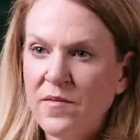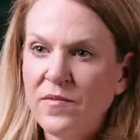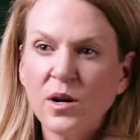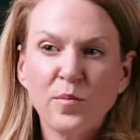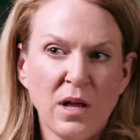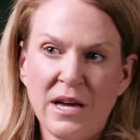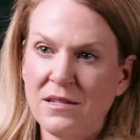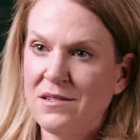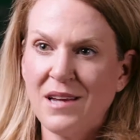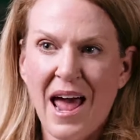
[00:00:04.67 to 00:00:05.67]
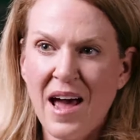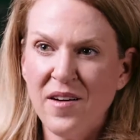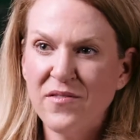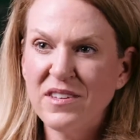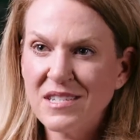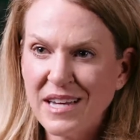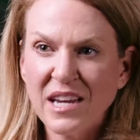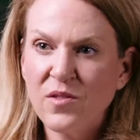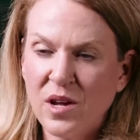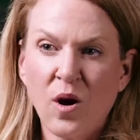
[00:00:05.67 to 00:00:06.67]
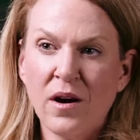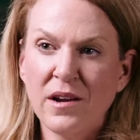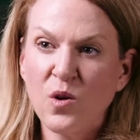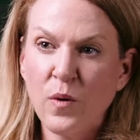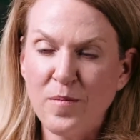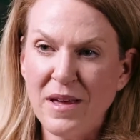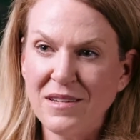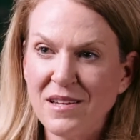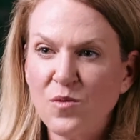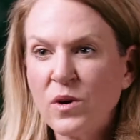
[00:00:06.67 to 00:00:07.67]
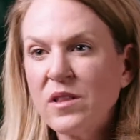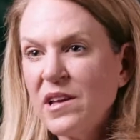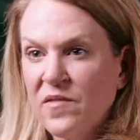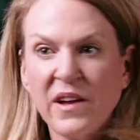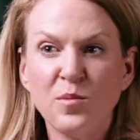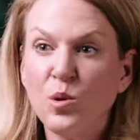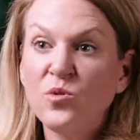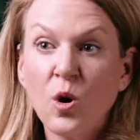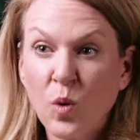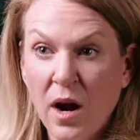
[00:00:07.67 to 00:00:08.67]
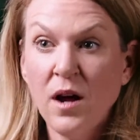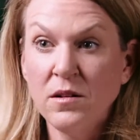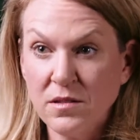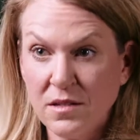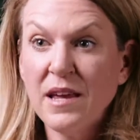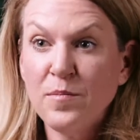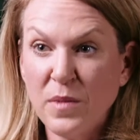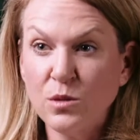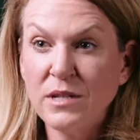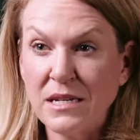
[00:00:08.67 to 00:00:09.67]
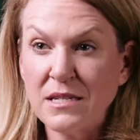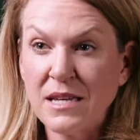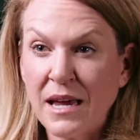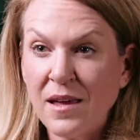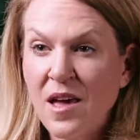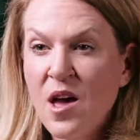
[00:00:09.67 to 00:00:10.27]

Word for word: I'm very blessed to have the state of the art equipment really available nowhere else in Middle Tennessee.